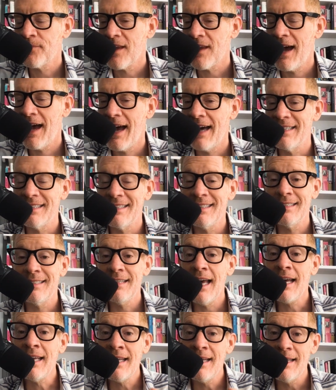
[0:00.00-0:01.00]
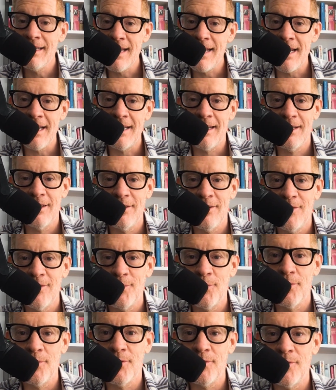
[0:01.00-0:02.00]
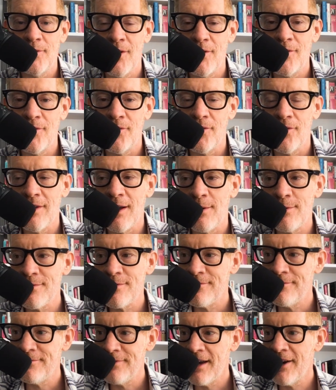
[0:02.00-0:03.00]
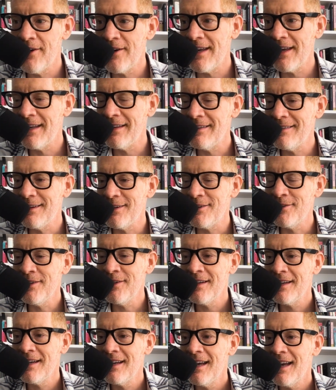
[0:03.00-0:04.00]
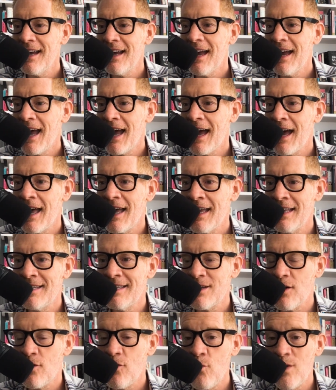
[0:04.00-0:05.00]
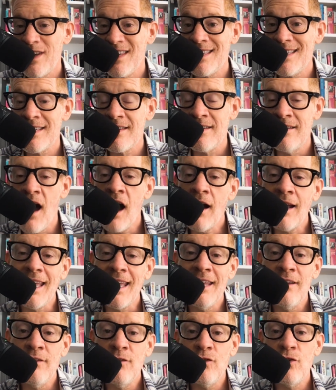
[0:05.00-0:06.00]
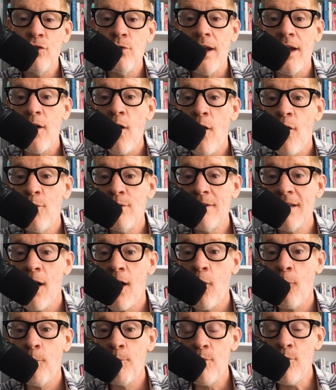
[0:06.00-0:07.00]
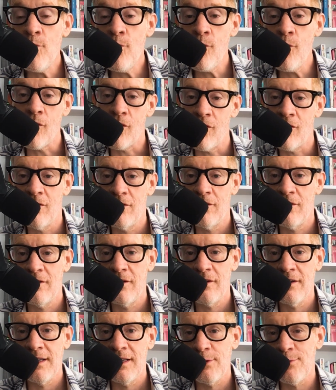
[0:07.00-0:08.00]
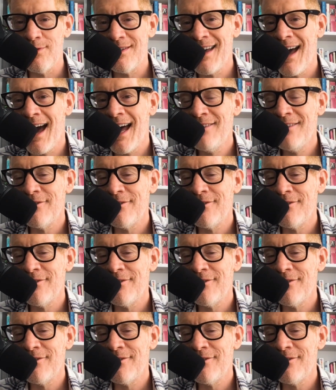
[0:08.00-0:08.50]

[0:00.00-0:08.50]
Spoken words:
I had a second date with a girl I was very into, and we snuck into a hotel pool. It was kind of